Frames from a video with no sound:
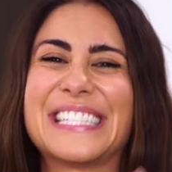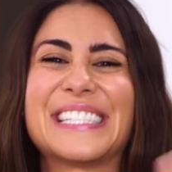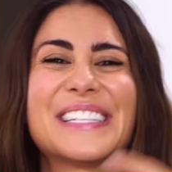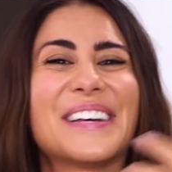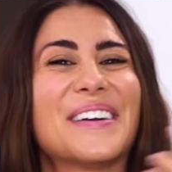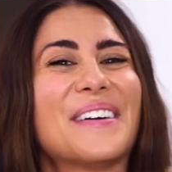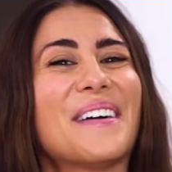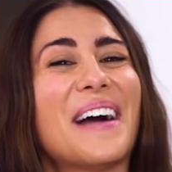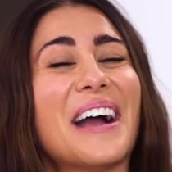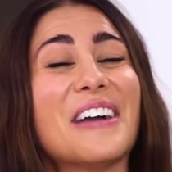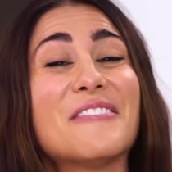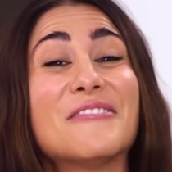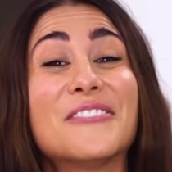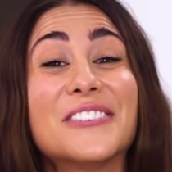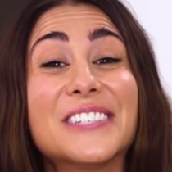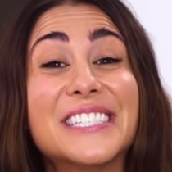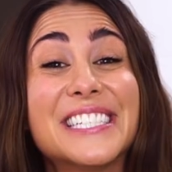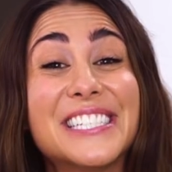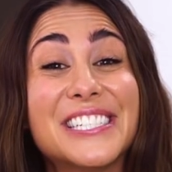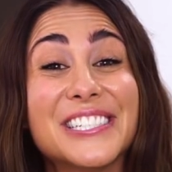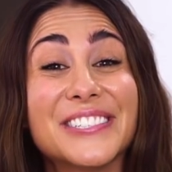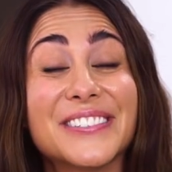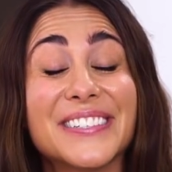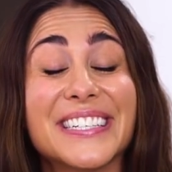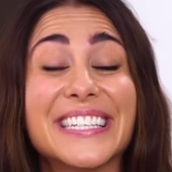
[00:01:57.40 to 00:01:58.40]
so I
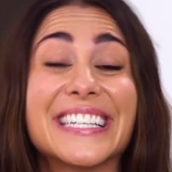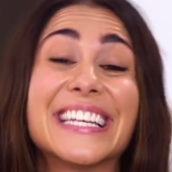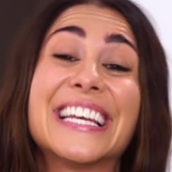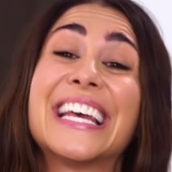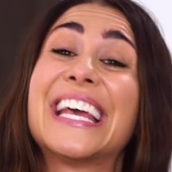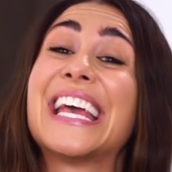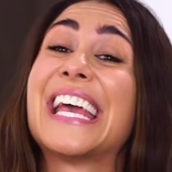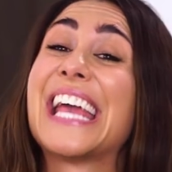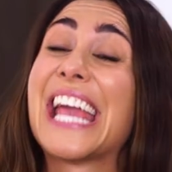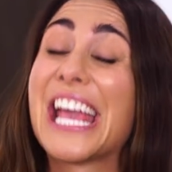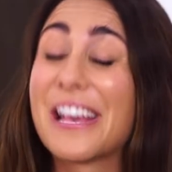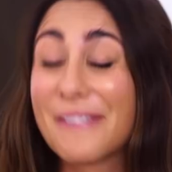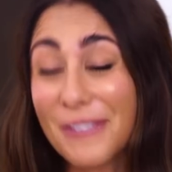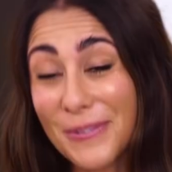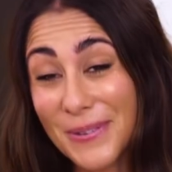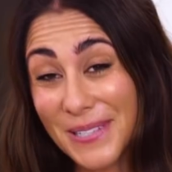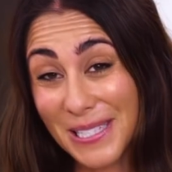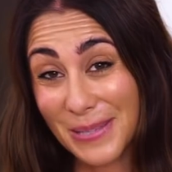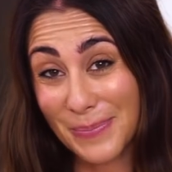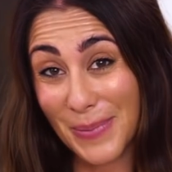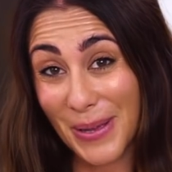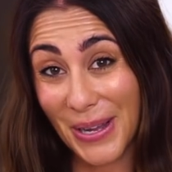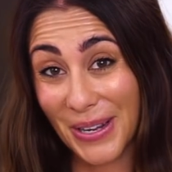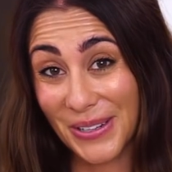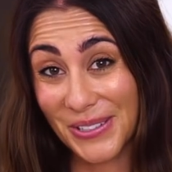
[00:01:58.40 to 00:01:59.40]
would do it if it was
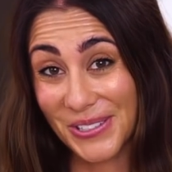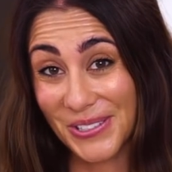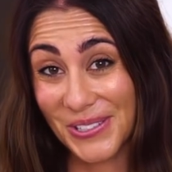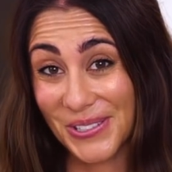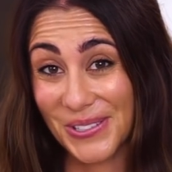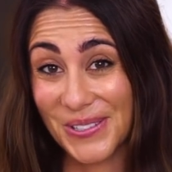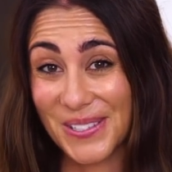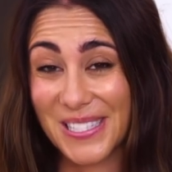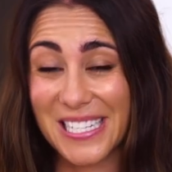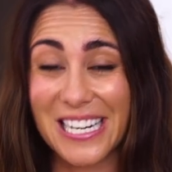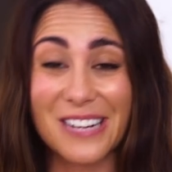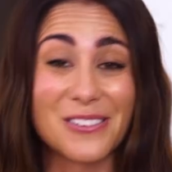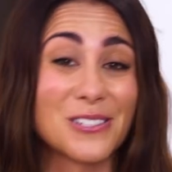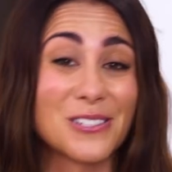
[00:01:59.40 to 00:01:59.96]
a pair of shoes that